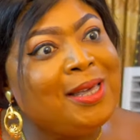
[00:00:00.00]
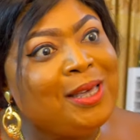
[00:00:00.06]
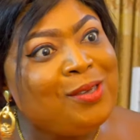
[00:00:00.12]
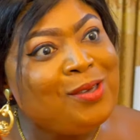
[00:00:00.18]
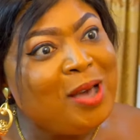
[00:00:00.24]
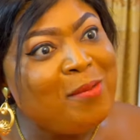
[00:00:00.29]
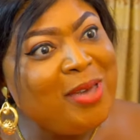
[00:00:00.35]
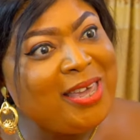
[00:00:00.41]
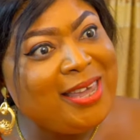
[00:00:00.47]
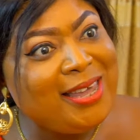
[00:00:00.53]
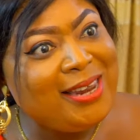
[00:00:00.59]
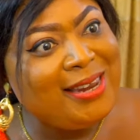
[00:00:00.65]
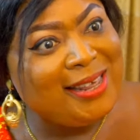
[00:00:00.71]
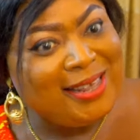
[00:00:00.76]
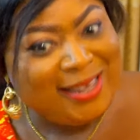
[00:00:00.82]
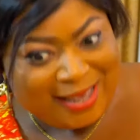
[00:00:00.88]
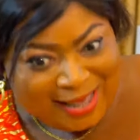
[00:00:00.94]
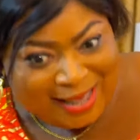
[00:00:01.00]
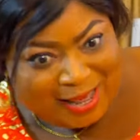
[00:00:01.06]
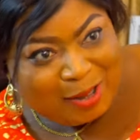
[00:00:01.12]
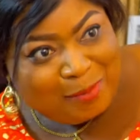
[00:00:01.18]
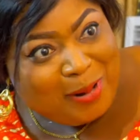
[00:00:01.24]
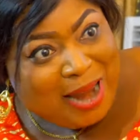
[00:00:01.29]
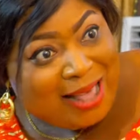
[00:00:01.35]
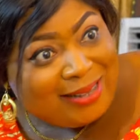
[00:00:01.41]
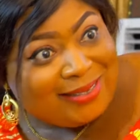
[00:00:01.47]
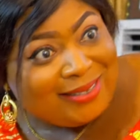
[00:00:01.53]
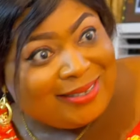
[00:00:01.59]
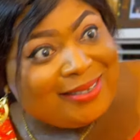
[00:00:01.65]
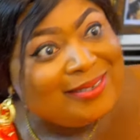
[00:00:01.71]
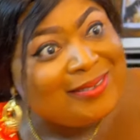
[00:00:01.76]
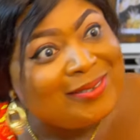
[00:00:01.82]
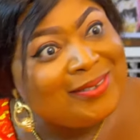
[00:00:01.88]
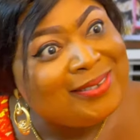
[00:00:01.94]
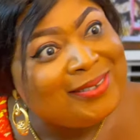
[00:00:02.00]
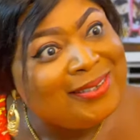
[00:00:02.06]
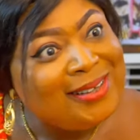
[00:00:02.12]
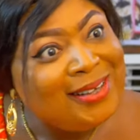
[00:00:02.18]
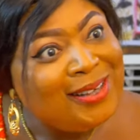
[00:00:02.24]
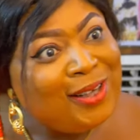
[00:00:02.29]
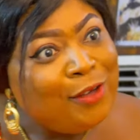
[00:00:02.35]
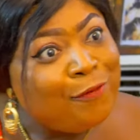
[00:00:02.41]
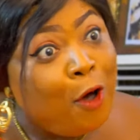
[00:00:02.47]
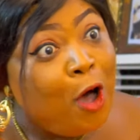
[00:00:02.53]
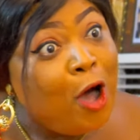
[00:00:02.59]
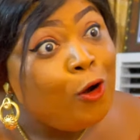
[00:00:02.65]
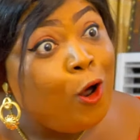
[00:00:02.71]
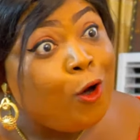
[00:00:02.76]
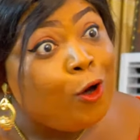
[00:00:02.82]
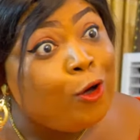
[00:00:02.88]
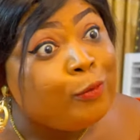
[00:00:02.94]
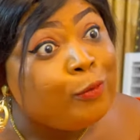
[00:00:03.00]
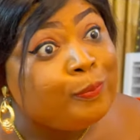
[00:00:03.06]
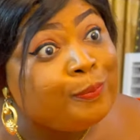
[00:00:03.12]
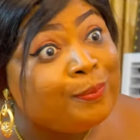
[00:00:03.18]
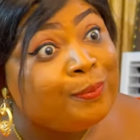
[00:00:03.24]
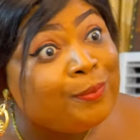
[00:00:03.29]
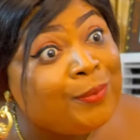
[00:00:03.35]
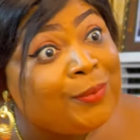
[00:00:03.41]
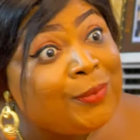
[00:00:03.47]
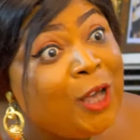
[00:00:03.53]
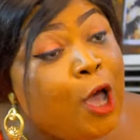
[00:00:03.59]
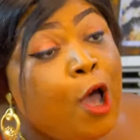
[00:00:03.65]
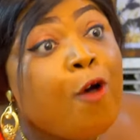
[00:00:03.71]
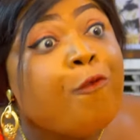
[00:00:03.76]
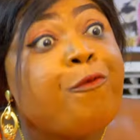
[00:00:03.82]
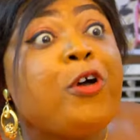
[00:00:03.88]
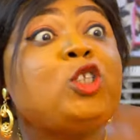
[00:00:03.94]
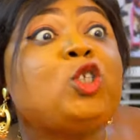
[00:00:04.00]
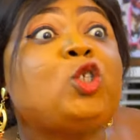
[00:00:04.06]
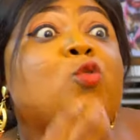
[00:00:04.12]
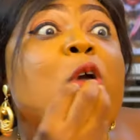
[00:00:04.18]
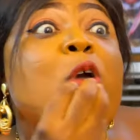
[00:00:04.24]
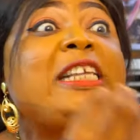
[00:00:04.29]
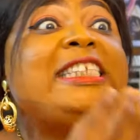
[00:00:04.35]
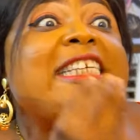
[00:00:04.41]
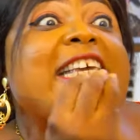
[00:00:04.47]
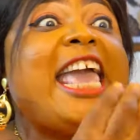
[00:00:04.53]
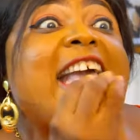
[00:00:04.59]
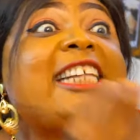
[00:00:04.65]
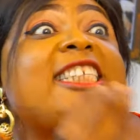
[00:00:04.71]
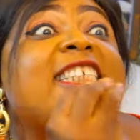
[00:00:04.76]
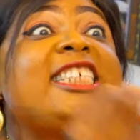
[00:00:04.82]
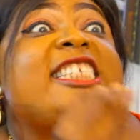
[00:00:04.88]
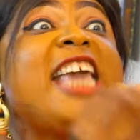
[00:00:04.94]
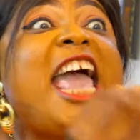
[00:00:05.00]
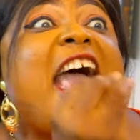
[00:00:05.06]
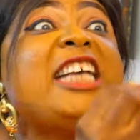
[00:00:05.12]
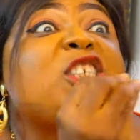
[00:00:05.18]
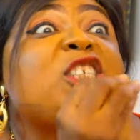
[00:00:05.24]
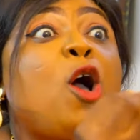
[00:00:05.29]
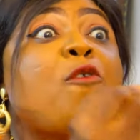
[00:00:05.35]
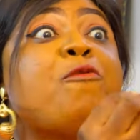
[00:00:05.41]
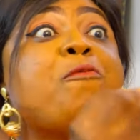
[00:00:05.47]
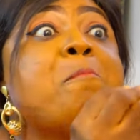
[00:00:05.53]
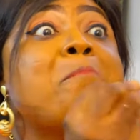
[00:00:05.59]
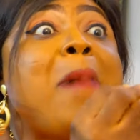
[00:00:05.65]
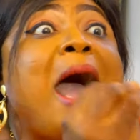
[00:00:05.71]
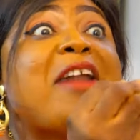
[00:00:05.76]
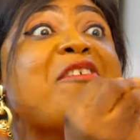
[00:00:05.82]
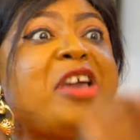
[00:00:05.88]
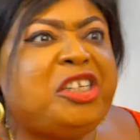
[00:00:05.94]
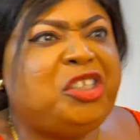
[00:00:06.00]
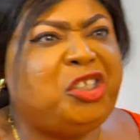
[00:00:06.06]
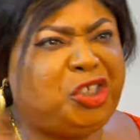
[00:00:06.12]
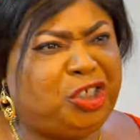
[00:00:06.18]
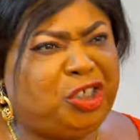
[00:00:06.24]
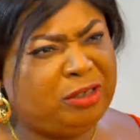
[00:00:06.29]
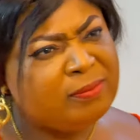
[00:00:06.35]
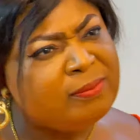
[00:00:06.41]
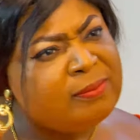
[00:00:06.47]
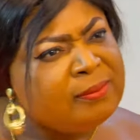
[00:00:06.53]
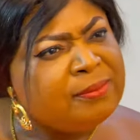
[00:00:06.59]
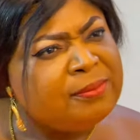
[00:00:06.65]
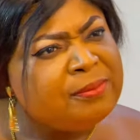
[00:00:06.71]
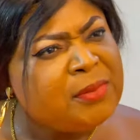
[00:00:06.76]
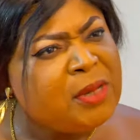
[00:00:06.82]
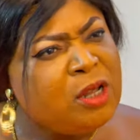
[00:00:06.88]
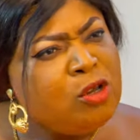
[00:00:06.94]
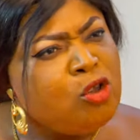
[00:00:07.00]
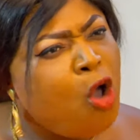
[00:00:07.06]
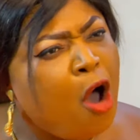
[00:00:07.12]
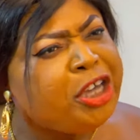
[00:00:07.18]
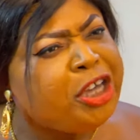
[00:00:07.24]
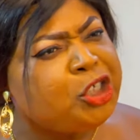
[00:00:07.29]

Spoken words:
You are making plans. For how long? For 28 years of marriage. No